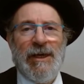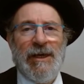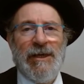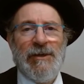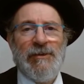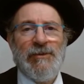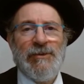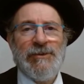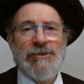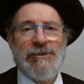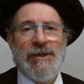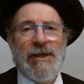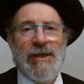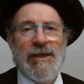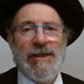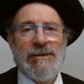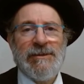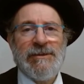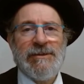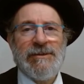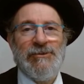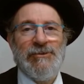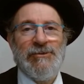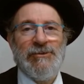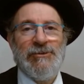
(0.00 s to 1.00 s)
I was
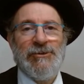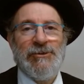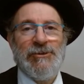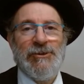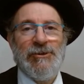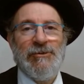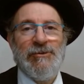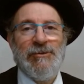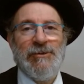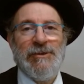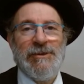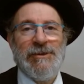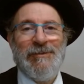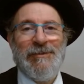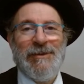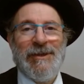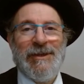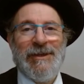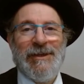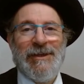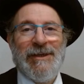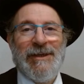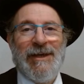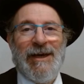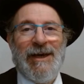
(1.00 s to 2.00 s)
asked to show it
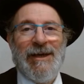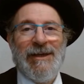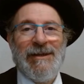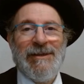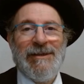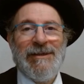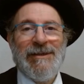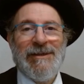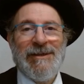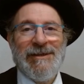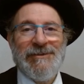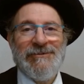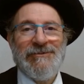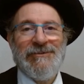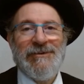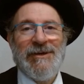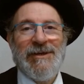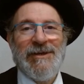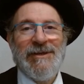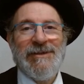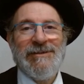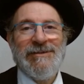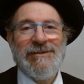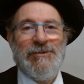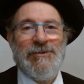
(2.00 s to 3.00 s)
by Alain Revard,